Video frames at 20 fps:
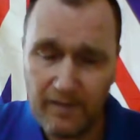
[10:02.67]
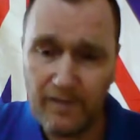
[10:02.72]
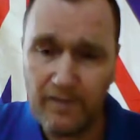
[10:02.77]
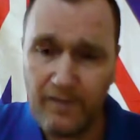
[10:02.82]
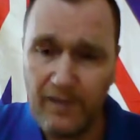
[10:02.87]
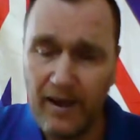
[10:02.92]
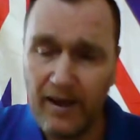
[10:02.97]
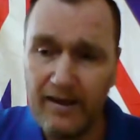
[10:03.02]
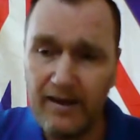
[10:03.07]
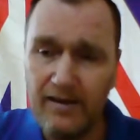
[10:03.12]

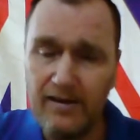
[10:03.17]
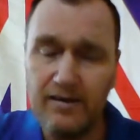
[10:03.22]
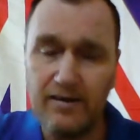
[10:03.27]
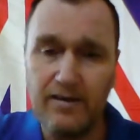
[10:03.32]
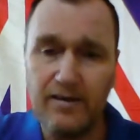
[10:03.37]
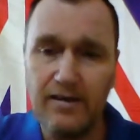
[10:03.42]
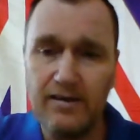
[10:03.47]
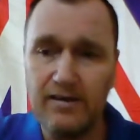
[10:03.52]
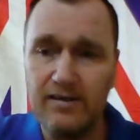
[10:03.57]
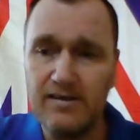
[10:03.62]
that
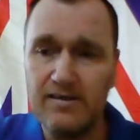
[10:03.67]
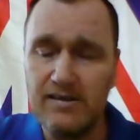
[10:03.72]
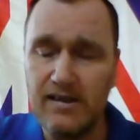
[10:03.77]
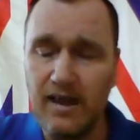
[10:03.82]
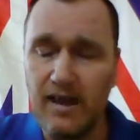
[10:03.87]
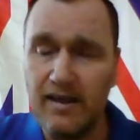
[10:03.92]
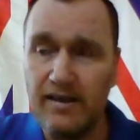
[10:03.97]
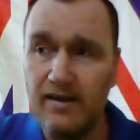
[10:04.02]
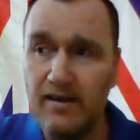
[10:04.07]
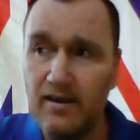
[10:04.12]
they can
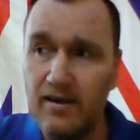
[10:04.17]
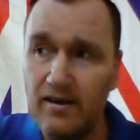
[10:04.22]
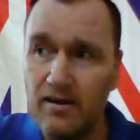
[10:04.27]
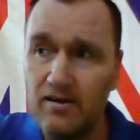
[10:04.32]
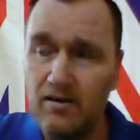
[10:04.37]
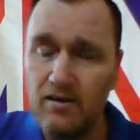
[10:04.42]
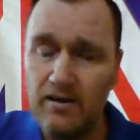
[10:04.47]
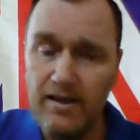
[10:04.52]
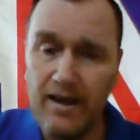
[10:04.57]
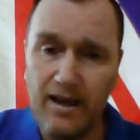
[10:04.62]
say,
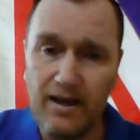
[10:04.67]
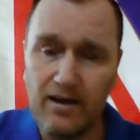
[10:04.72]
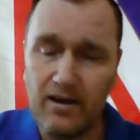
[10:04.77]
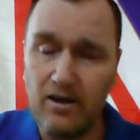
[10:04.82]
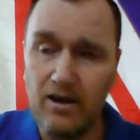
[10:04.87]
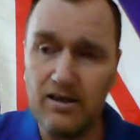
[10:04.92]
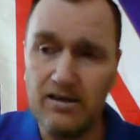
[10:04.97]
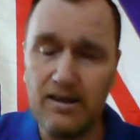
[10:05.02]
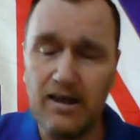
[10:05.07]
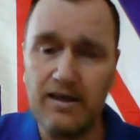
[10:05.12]

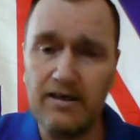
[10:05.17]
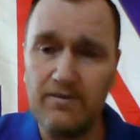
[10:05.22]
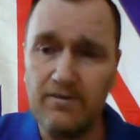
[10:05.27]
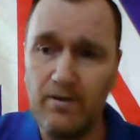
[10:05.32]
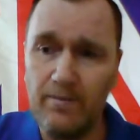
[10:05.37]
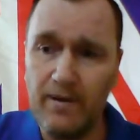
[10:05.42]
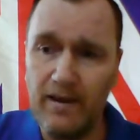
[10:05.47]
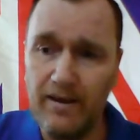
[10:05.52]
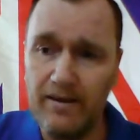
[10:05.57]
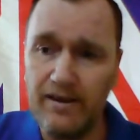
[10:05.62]
that guy's
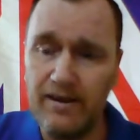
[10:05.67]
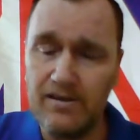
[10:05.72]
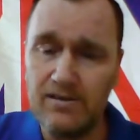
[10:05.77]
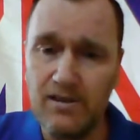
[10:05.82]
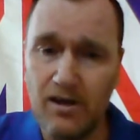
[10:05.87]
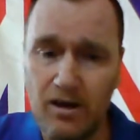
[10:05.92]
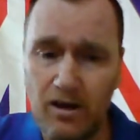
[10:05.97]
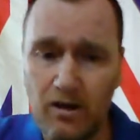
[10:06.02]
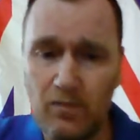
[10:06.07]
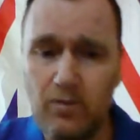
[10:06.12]
angry about
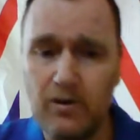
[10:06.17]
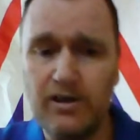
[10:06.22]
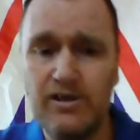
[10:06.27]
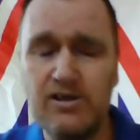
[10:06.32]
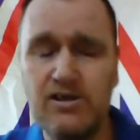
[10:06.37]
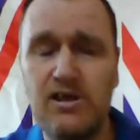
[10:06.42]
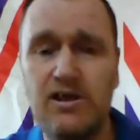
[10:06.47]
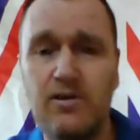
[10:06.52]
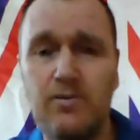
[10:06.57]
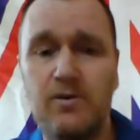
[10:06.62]
this, I
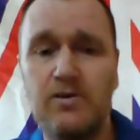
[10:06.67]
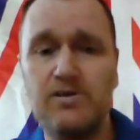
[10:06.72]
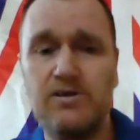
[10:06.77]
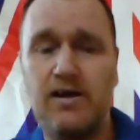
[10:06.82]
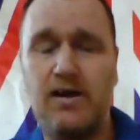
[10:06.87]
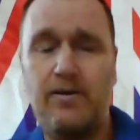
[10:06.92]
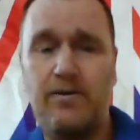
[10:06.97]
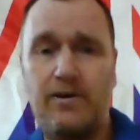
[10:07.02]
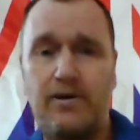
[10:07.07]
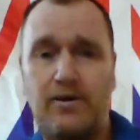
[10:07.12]
want to see
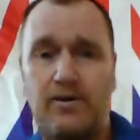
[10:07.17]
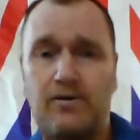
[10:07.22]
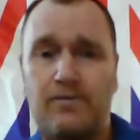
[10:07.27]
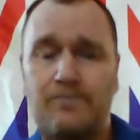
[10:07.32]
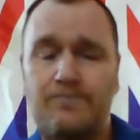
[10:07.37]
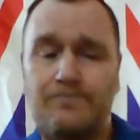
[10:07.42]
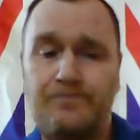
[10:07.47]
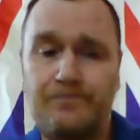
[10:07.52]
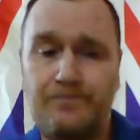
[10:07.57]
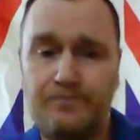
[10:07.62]
what's going
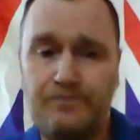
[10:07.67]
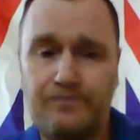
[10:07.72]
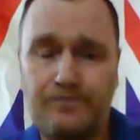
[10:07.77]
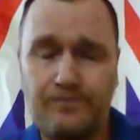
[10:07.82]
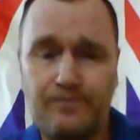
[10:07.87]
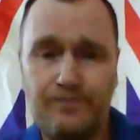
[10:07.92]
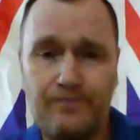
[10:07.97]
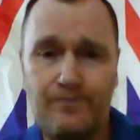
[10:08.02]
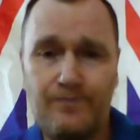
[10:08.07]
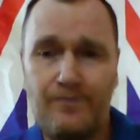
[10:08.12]
on.
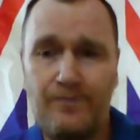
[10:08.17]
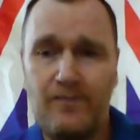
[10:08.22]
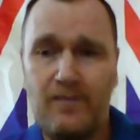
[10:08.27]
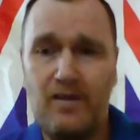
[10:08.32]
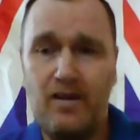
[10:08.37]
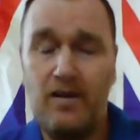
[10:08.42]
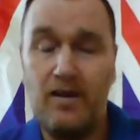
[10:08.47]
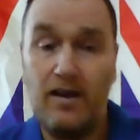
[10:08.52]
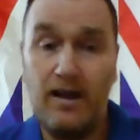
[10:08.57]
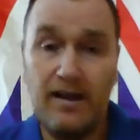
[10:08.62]

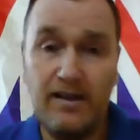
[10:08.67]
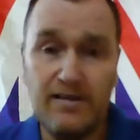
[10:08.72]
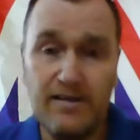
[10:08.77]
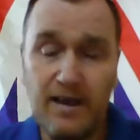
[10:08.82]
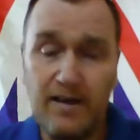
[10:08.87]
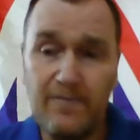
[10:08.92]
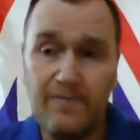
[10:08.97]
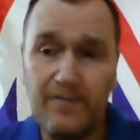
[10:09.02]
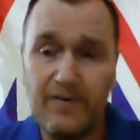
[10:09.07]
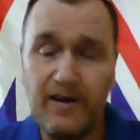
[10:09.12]

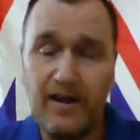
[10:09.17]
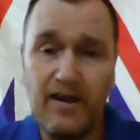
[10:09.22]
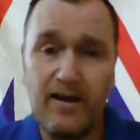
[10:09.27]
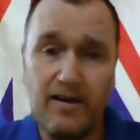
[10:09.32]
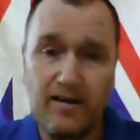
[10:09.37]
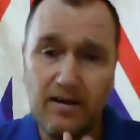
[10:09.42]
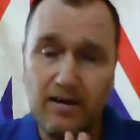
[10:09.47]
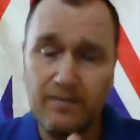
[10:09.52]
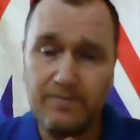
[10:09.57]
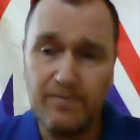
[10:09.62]
And don't
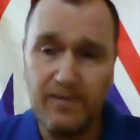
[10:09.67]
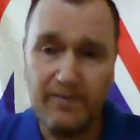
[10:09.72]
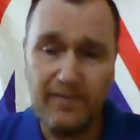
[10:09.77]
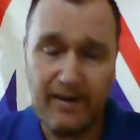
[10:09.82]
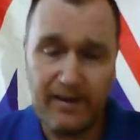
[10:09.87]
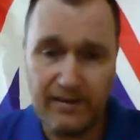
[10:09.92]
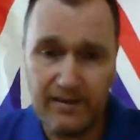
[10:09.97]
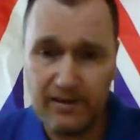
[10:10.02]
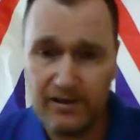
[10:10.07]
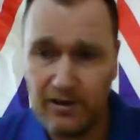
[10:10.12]
forget,
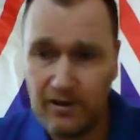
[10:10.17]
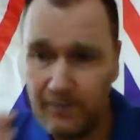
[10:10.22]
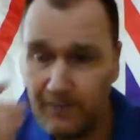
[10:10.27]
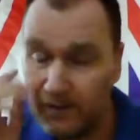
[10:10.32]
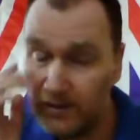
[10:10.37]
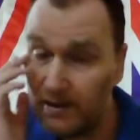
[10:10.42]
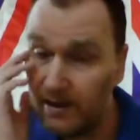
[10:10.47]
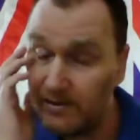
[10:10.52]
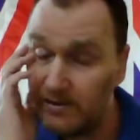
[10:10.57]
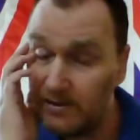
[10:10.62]
I've added a
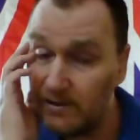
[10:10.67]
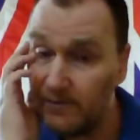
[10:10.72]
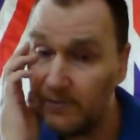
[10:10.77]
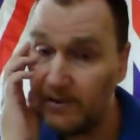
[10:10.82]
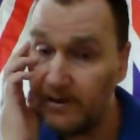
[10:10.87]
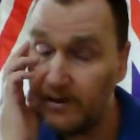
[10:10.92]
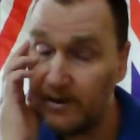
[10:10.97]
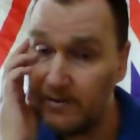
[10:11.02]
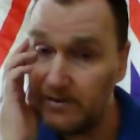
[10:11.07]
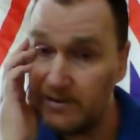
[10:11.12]
new video
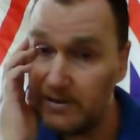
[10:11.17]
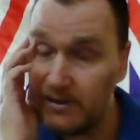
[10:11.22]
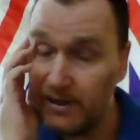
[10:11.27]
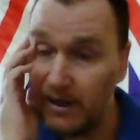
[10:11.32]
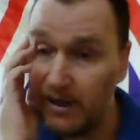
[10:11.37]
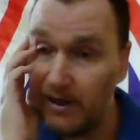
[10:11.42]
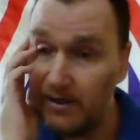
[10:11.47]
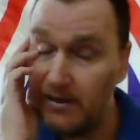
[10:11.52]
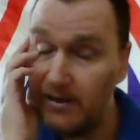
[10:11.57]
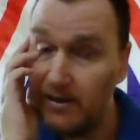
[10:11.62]
to the videos
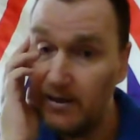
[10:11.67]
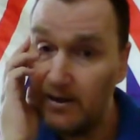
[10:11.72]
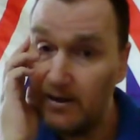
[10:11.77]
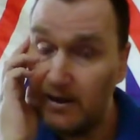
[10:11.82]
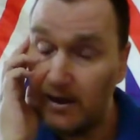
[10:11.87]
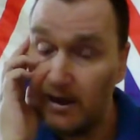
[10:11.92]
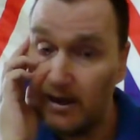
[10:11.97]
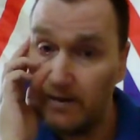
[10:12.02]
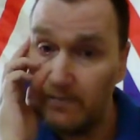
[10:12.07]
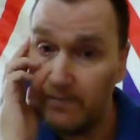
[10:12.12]
today,
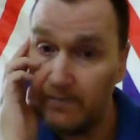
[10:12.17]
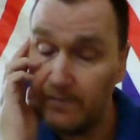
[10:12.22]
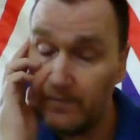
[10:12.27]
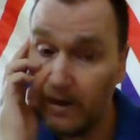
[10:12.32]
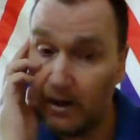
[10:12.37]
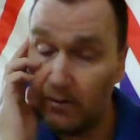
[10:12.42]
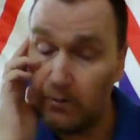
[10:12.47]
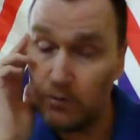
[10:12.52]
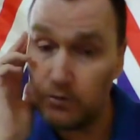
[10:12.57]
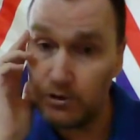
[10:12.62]

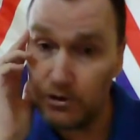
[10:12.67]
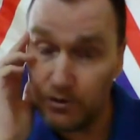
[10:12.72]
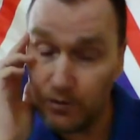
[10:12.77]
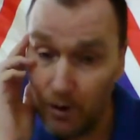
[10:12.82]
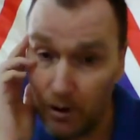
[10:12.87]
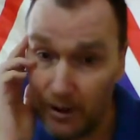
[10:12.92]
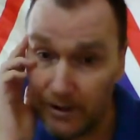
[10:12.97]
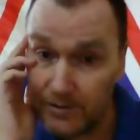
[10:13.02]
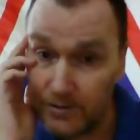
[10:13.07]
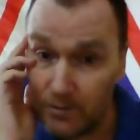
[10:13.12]
and I will
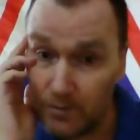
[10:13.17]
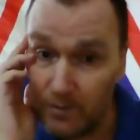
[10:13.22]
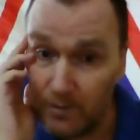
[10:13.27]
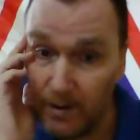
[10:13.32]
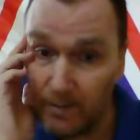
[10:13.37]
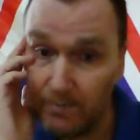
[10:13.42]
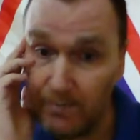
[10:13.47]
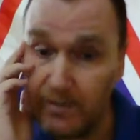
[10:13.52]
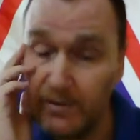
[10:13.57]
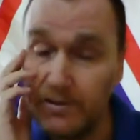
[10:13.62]
try to
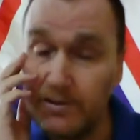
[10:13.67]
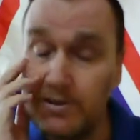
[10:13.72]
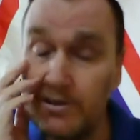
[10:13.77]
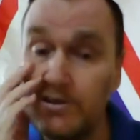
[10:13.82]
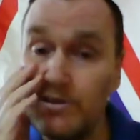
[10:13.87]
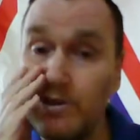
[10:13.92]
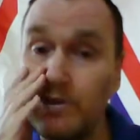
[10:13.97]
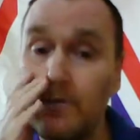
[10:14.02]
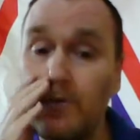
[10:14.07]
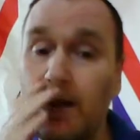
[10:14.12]
remember
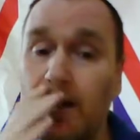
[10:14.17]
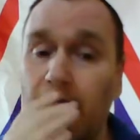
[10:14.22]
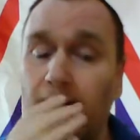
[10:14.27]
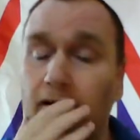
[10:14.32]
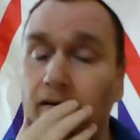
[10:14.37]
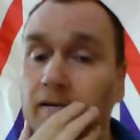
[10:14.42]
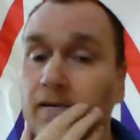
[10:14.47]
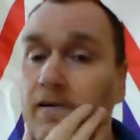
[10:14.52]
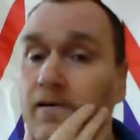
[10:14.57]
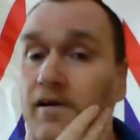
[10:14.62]
to do
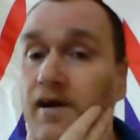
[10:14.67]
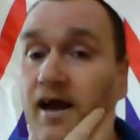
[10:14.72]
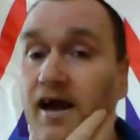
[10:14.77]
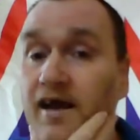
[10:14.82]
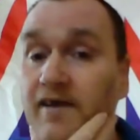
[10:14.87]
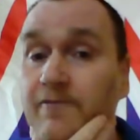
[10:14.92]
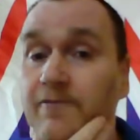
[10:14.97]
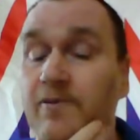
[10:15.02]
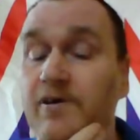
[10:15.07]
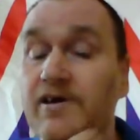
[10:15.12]
that
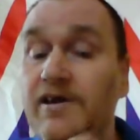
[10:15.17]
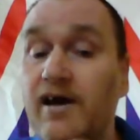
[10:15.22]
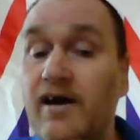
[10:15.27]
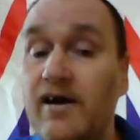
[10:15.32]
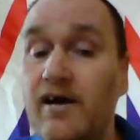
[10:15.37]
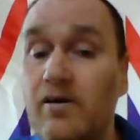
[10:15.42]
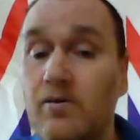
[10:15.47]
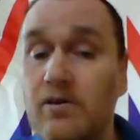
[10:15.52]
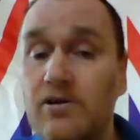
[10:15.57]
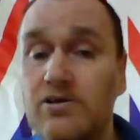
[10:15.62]
every
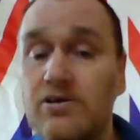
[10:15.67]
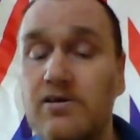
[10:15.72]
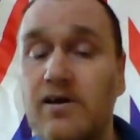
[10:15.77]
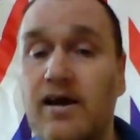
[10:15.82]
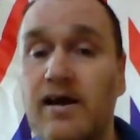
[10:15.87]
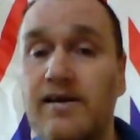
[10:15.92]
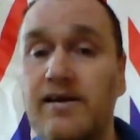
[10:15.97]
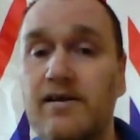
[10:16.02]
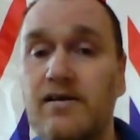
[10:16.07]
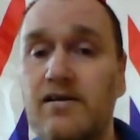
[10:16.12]
day. I want
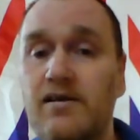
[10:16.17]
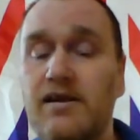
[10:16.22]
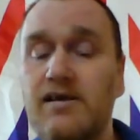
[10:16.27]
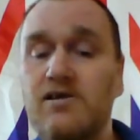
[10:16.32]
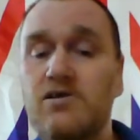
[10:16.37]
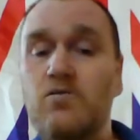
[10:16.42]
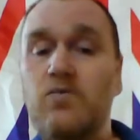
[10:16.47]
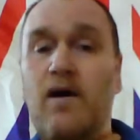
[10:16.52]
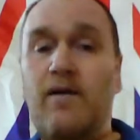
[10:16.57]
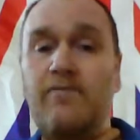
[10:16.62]
to add at
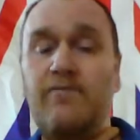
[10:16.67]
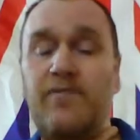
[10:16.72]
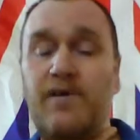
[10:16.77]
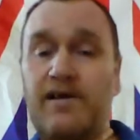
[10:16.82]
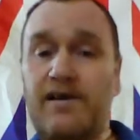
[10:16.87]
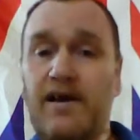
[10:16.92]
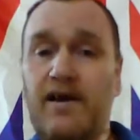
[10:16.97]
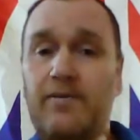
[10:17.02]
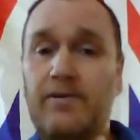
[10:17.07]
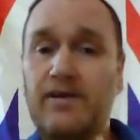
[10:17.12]
least one
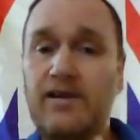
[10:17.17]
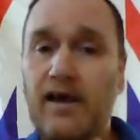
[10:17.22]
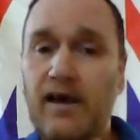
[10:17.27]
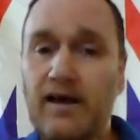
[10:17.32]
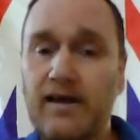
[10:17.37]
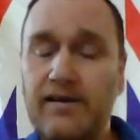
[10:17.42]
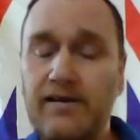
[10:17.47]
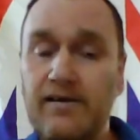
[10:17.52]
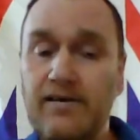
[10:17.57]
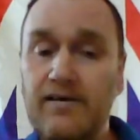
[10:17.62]
video a
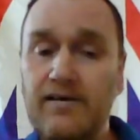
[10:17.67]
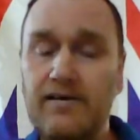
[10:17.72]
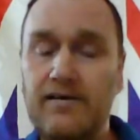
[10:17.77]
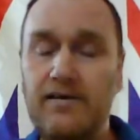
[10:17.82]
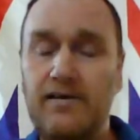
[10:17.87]
day.